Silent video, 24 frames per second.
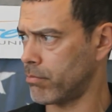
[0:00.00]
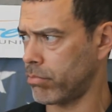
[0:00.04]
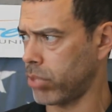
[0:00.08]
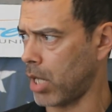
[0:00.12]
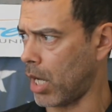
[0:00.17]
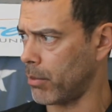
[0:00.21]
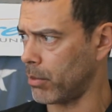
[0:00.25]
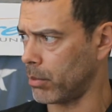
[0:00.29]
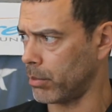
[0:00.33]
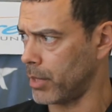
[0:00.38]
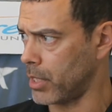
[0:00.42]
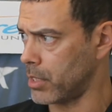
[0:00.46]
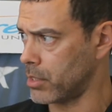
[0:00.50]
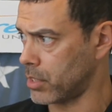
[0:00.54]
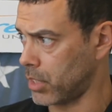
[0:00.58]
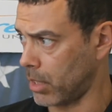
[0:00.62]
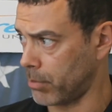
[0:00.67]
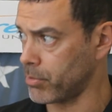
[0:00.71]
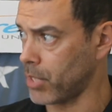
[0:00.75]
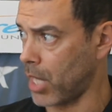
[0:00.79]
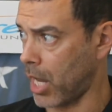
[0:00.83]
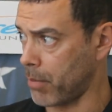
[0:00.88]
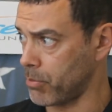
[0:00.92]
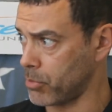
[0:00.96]
Probably
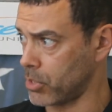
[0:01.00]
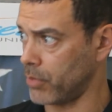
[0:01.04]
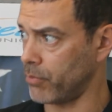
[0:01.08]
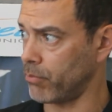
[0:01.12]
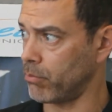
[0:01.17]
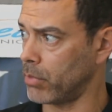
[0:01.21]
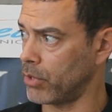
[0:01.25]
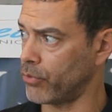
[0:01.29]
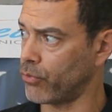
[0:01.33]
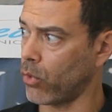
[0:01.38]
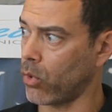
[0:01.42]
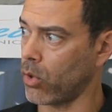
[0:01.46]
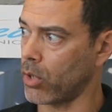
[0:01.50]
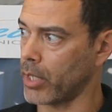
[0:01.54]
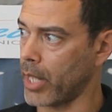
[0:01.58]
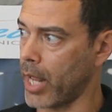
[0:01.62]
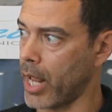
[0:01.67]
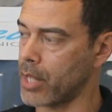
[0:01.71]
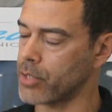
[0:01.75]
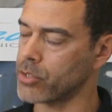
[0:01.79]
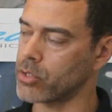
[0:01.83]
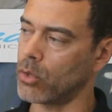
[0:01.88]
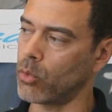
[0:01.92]
sometimes even before that.